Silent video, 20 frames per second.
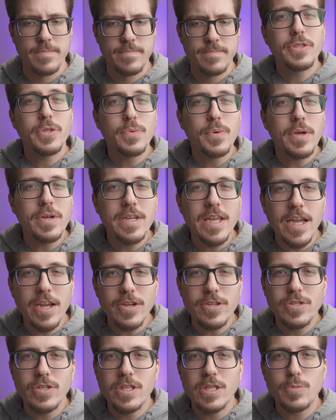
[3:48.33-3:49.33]
But the real kicker
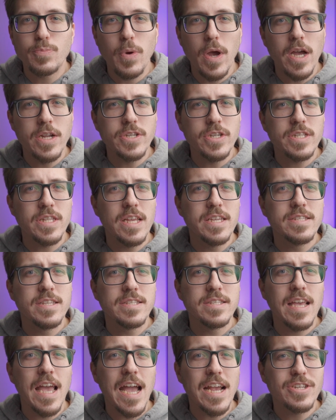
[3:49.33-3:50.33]
to this project is
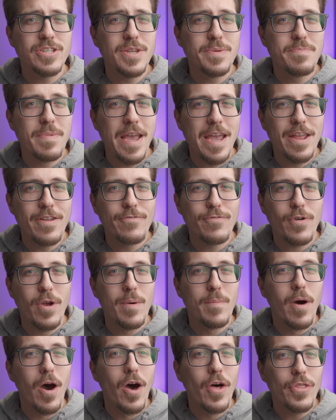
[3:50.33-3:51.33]
it's actually made
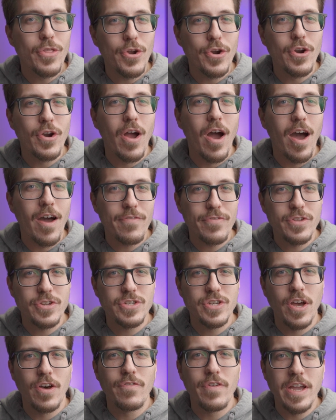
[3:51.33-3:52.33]
from other off the
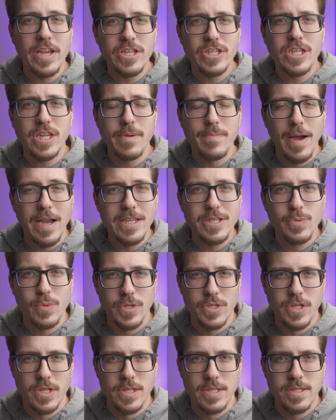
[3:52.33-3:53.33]
shelf HDMI HDMI
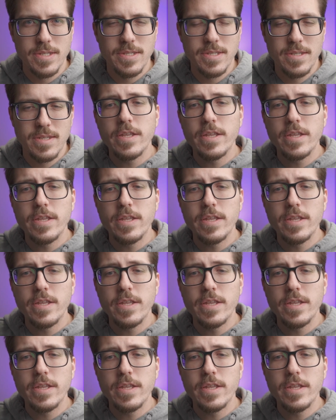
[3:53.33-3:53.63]
switches.